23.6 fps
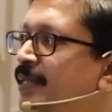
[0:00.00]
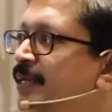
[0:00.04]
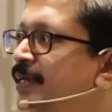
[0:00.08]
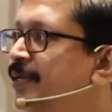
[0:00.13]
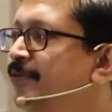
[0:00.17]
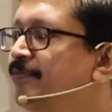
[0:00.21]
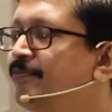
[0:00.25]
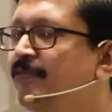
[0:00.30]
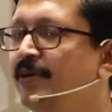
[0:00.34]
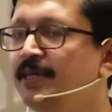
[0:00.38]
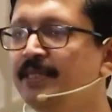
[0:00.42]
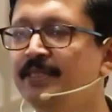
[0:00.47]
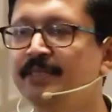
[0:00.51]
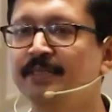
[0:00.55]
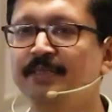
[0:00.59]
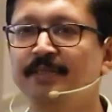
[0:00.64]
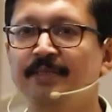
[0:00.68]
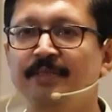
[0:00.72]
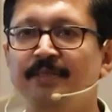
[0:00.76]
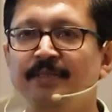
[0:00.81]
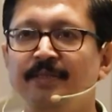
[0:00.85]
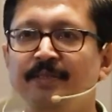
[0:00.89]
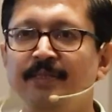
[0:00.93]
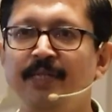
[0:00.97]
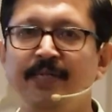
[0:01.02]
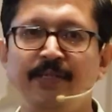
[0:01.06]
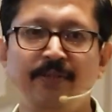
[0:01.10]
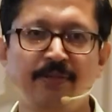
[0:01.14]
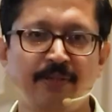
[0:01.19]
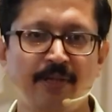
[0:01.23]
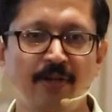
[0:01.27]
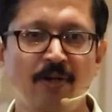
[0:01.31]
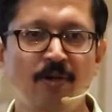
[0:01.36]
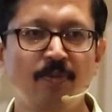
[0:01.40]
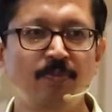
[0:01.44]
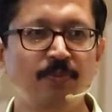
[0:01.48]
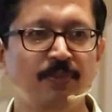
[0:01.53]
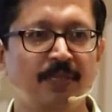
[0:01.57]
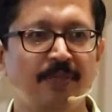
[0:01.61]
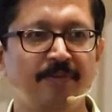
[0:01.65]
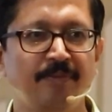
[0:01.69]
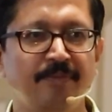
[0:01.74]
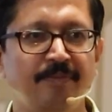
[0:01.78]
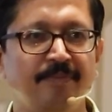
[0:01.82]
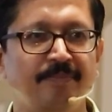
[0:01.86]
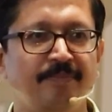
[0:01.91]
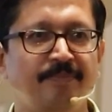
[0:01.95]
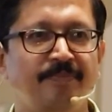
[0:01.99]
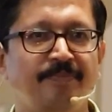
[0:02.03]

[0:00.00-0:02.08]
the refund that you can observe.